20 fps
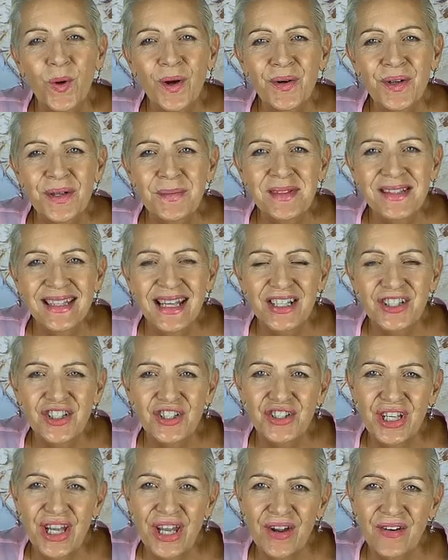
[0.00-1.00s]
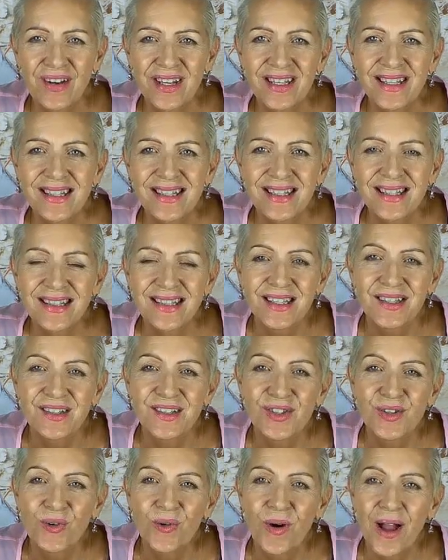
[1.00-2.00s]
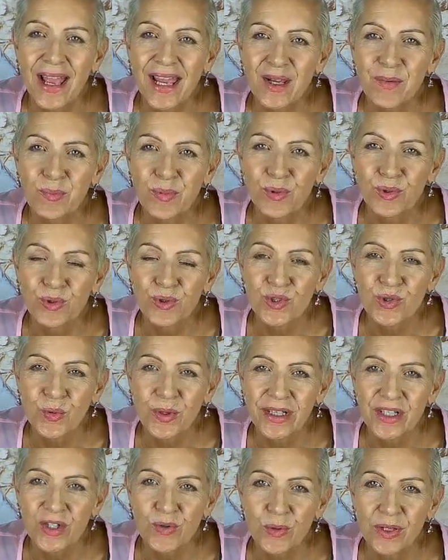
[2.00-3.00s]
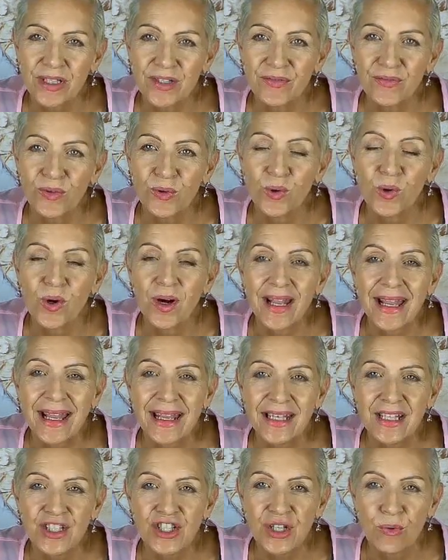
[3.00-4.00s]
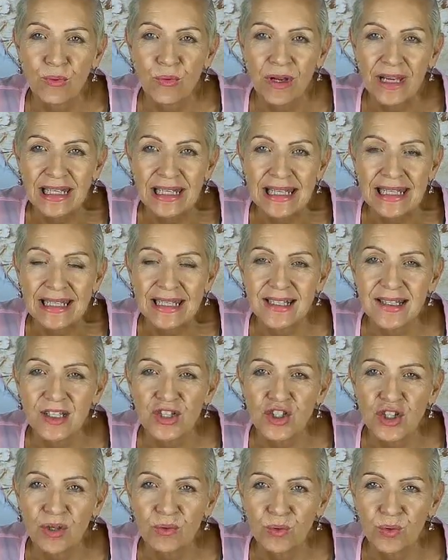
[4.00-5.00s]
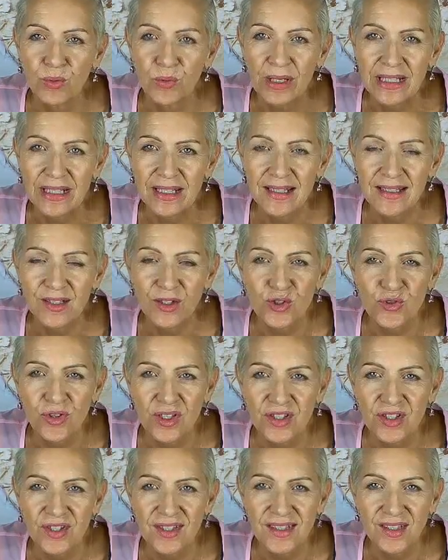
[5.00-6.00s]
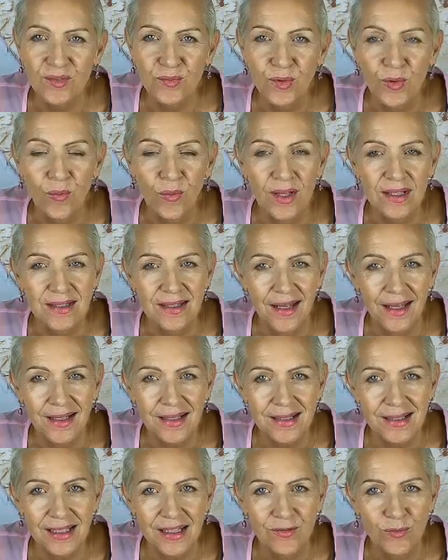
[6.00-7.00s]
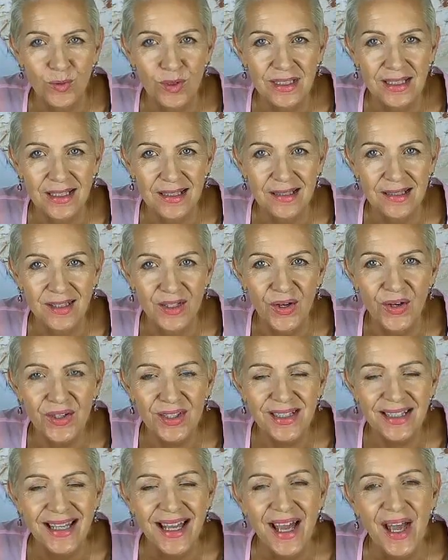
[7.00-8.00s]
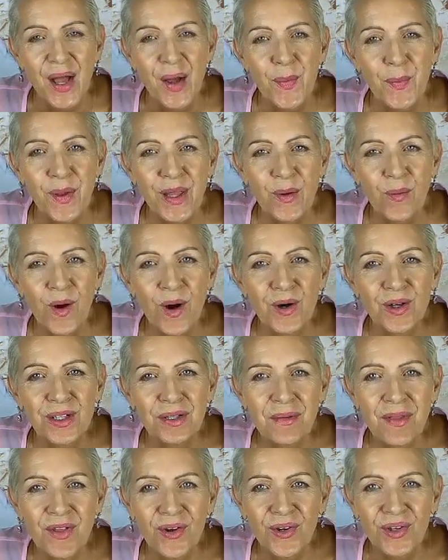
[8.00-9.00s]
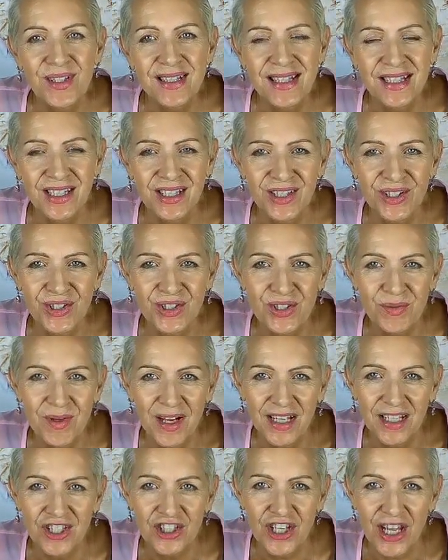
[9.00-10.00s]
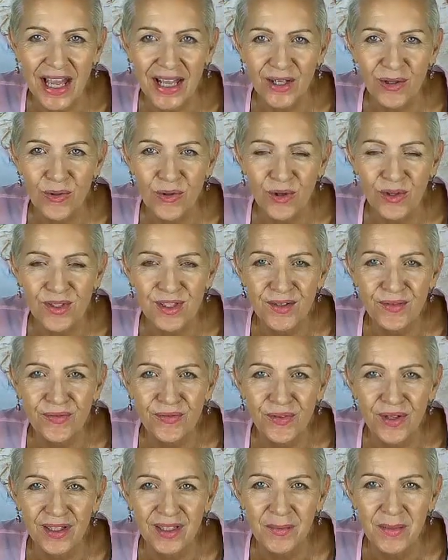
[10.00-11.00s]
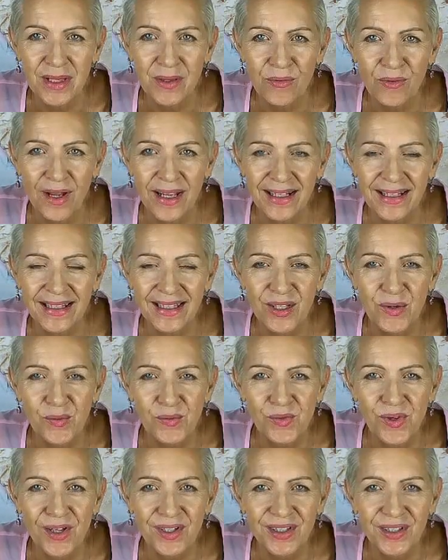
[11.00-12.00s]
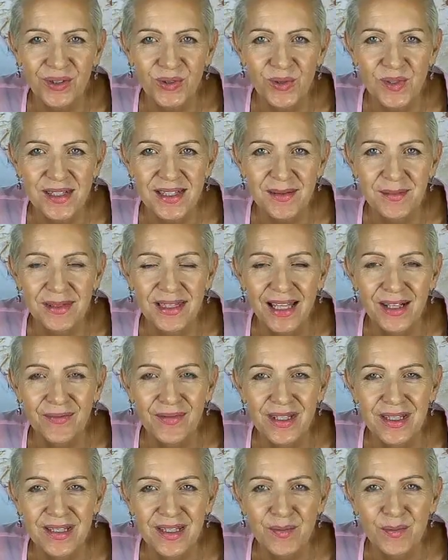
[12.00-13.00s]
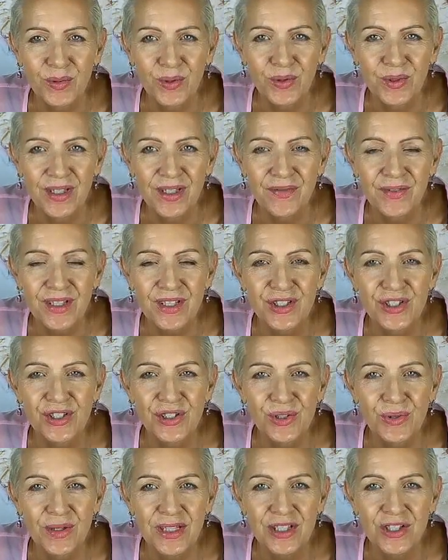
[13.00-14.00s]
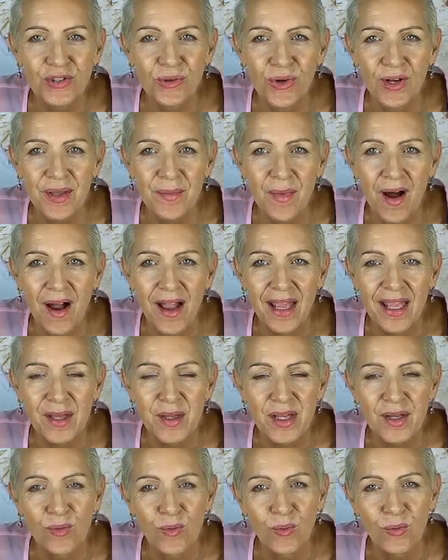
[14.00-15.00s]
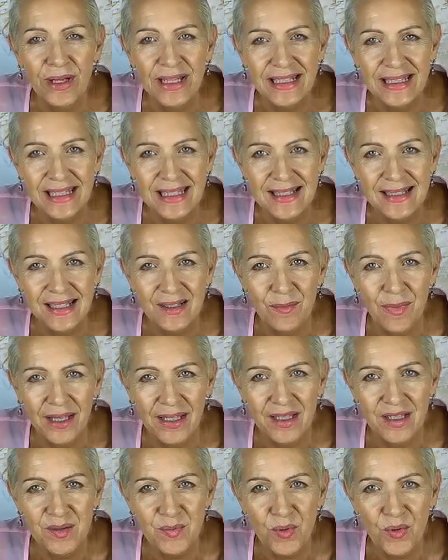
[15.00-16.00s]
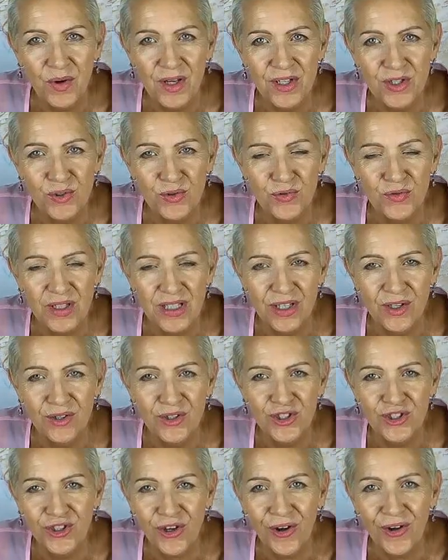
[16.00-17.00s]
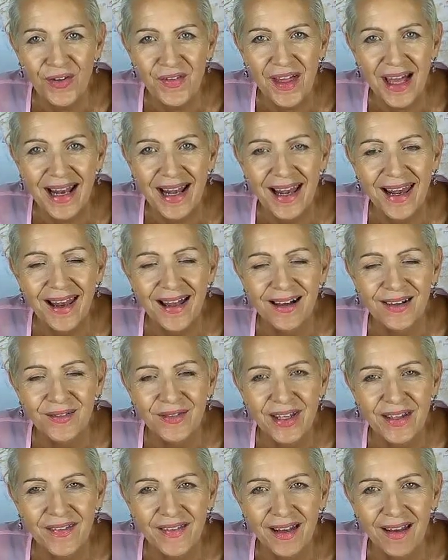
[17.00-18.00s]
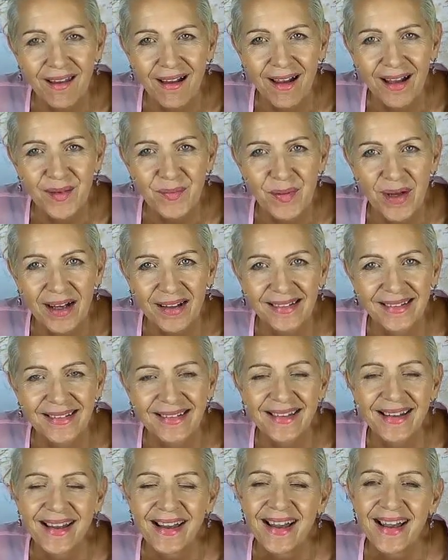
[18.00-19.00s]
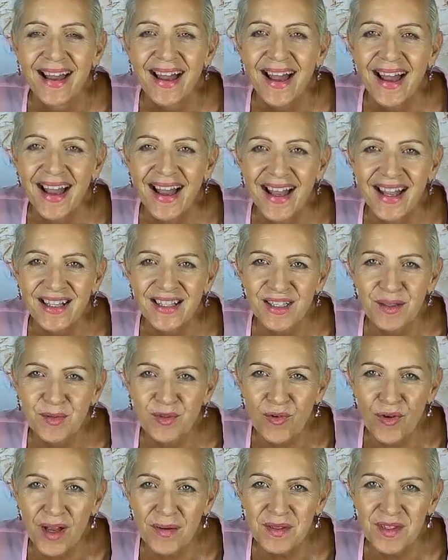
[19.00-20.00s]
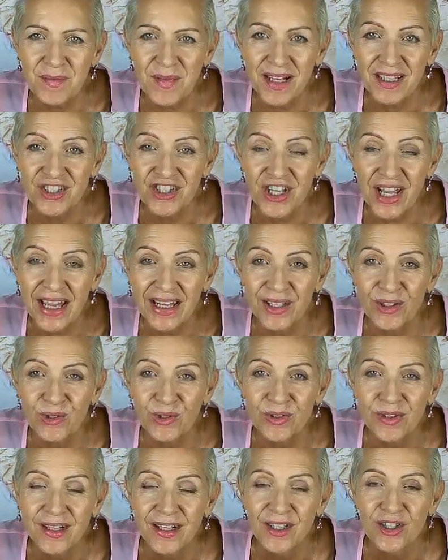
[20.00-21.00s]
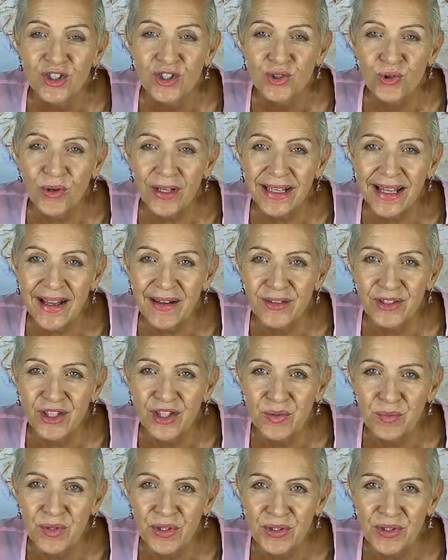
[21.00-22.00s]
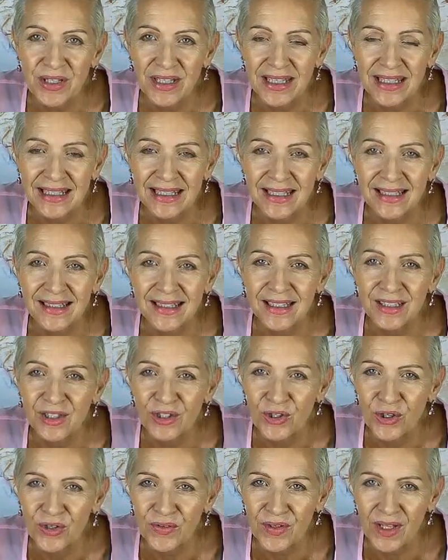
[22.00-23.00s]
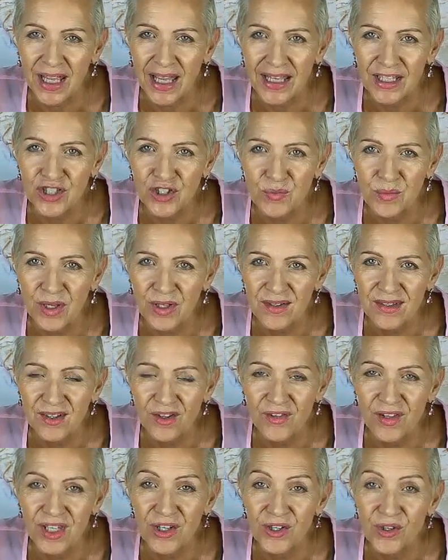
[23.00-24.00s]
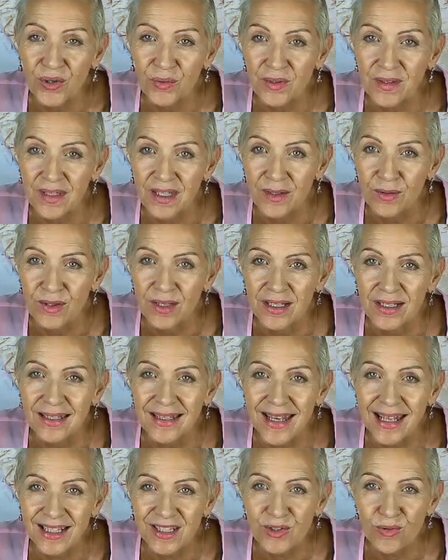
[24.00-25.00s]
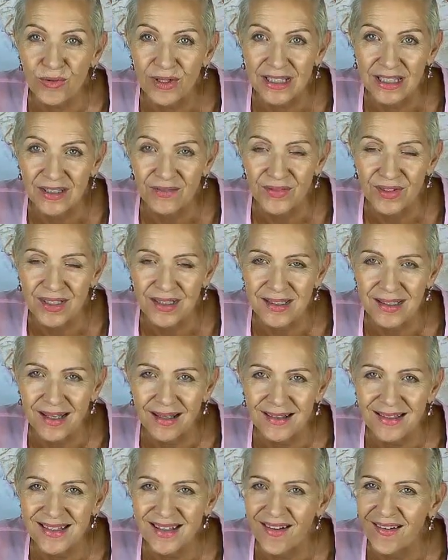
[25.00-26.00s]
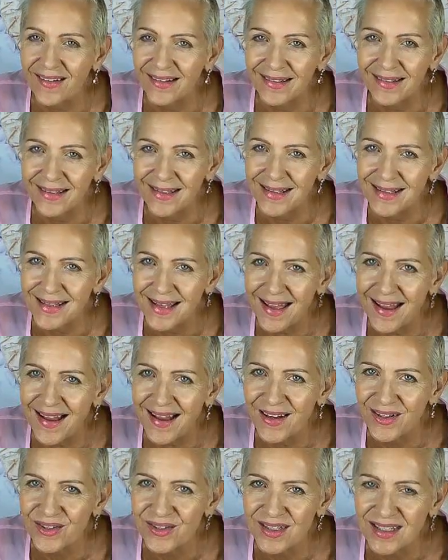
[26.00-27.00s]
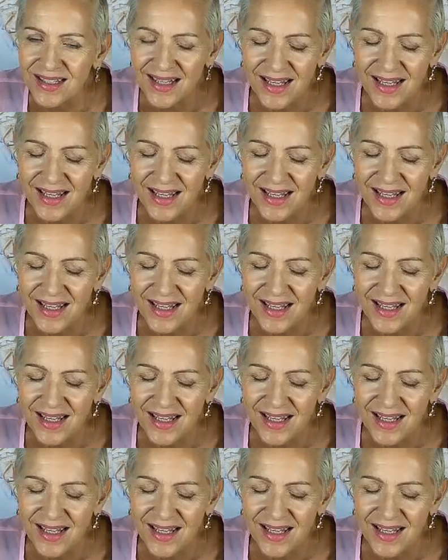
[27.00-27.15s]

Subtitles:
Welcome, Sagittarius. This is your April 2024 energy reading. It is a general reading, so trust yourself, not resonates, leave what does not. Big welcome to those that are new to my channel, those that follow me regularly. You're rocking awesome. Love your support. And if you do enjoy my readings and my inspirational videos, show that love, hit the like button, and subscribe to my channel, join our community, and hit the notification bell so that you know when the next reading for your star sign is out.